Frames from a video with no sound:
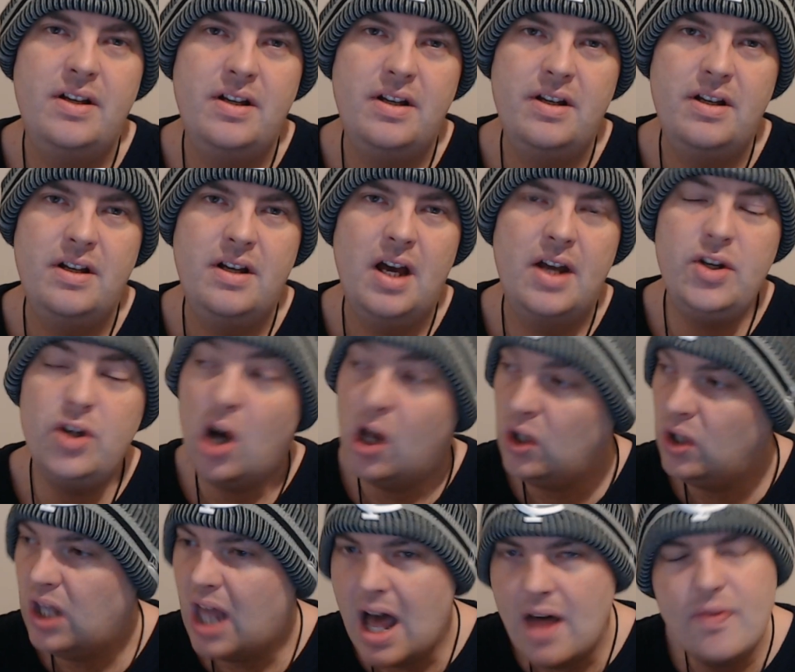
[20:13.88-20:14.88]
and not
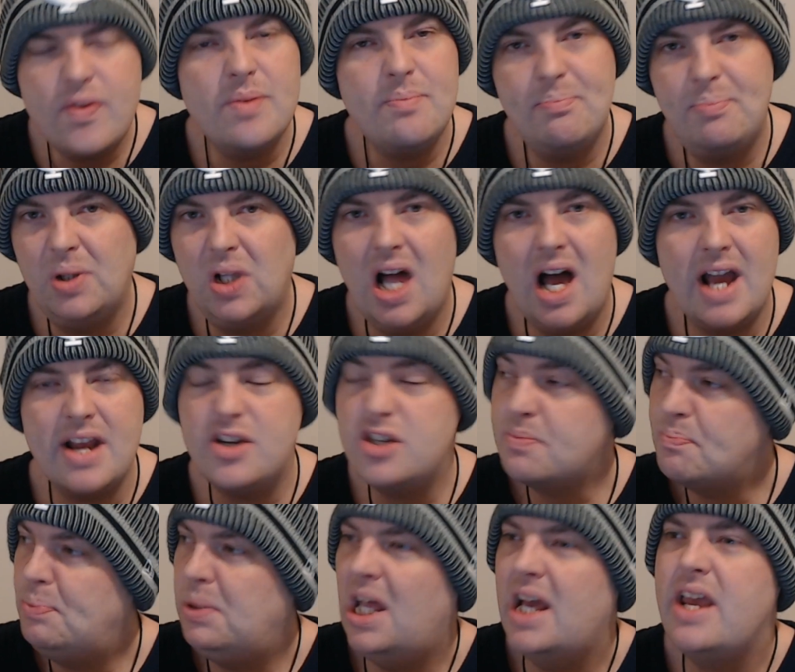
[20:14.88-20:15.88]
let them play. Just
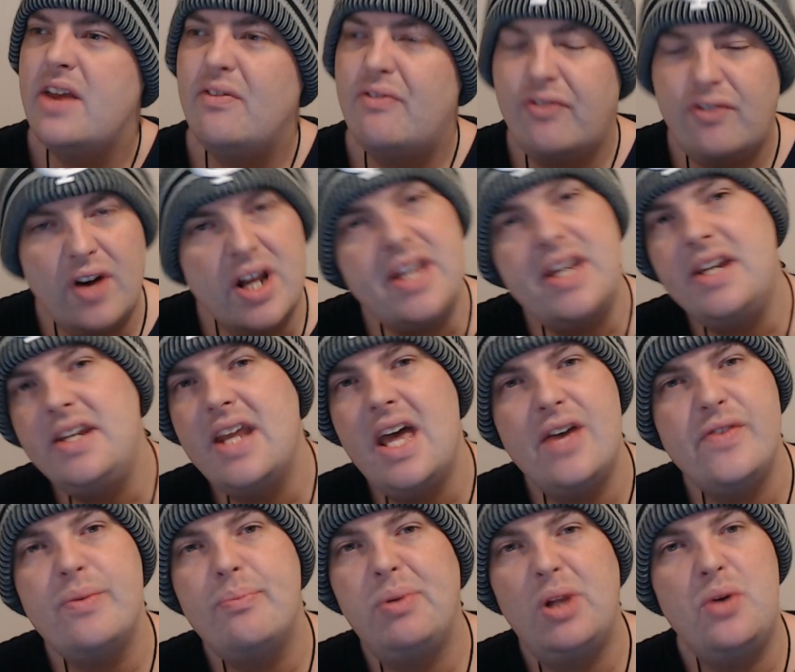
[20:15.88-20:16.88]
play in freaking
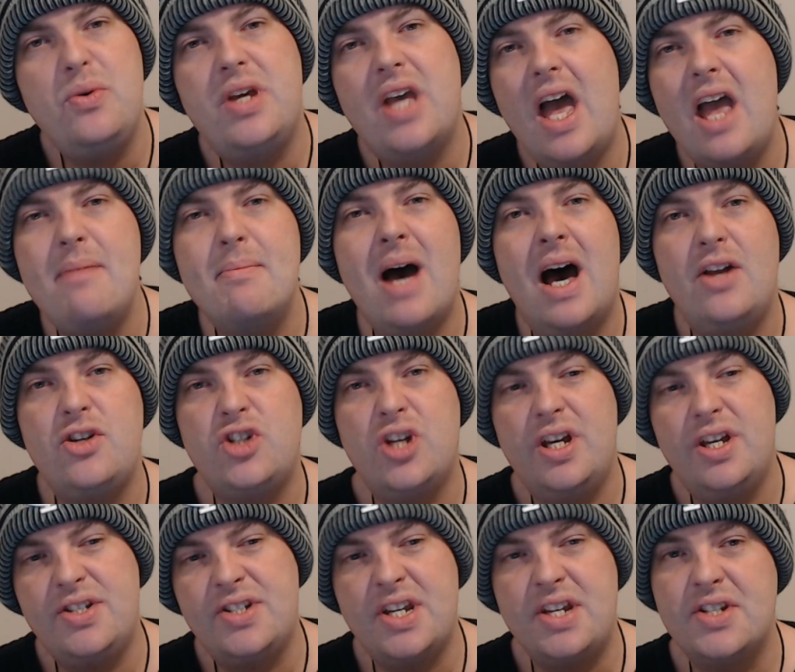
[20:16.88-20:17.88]
navy blue Kmart
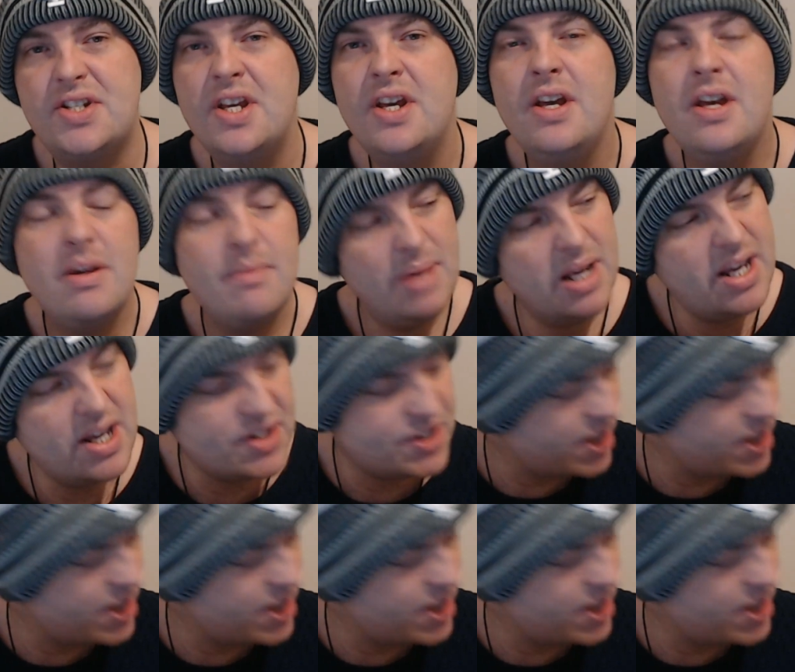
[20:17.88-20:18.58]
jerseys. Because